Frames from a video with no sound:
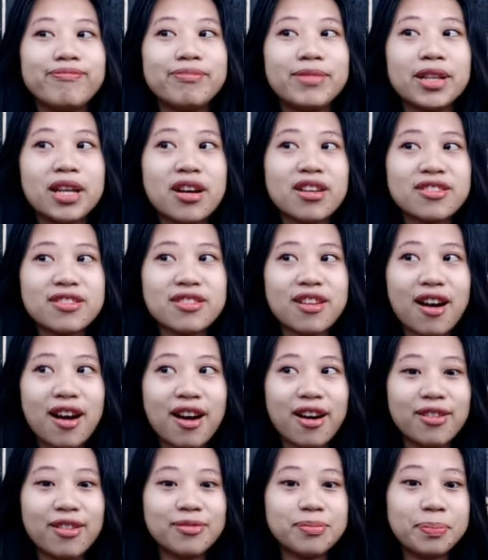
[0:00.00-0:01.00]
because
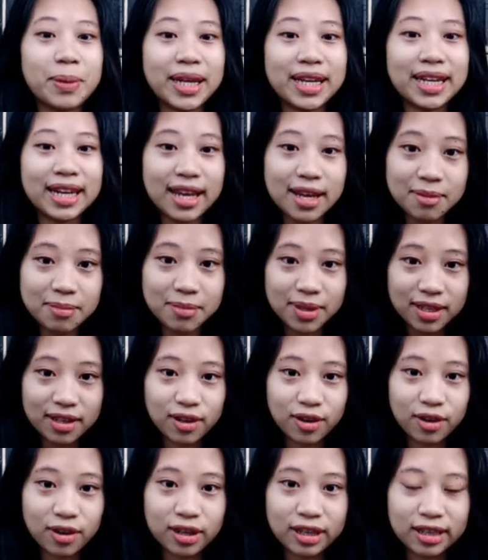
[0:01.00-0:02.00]
of pandemic
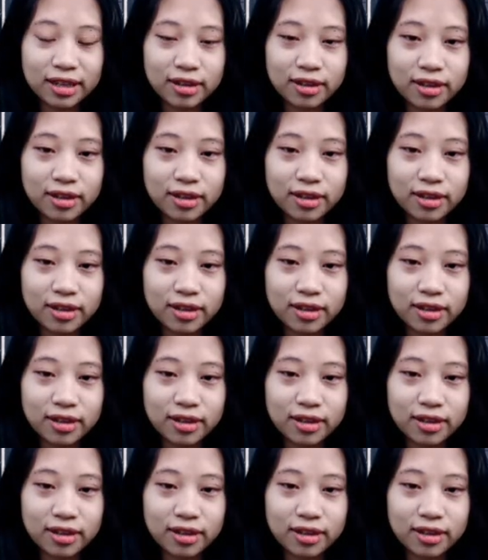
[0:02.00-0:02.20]
or